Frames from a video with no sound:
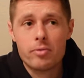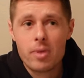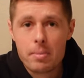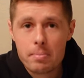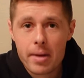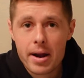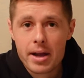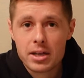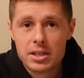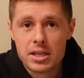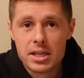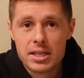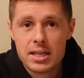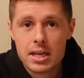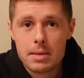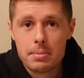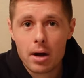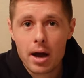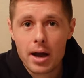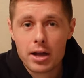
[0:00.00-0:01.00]
rim brake
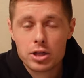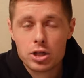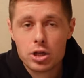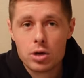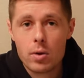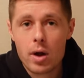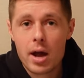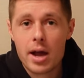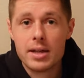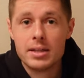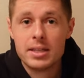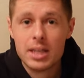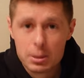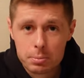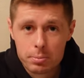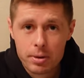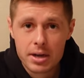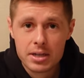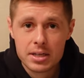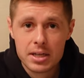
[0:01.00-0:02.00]
TT bike to a
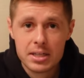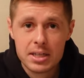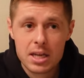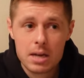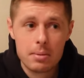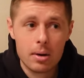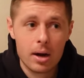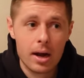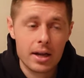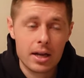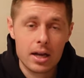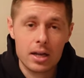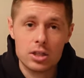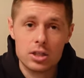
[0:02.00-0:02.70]
disc brake TT bike.